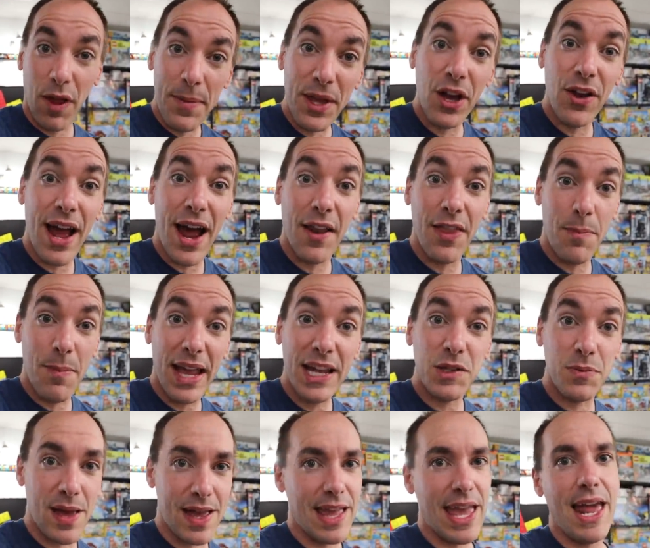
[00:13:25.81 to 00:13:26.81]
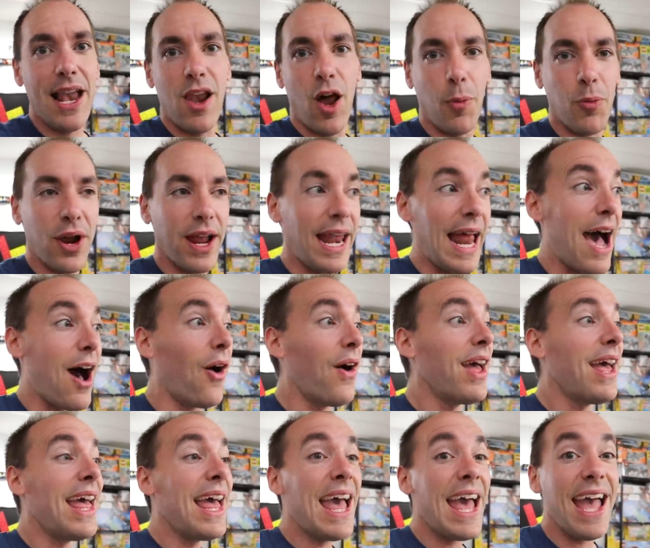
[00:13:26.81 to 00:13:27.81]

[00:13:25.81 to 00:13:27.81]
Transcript: Let me go down in the basement and get it and I'll bring it out.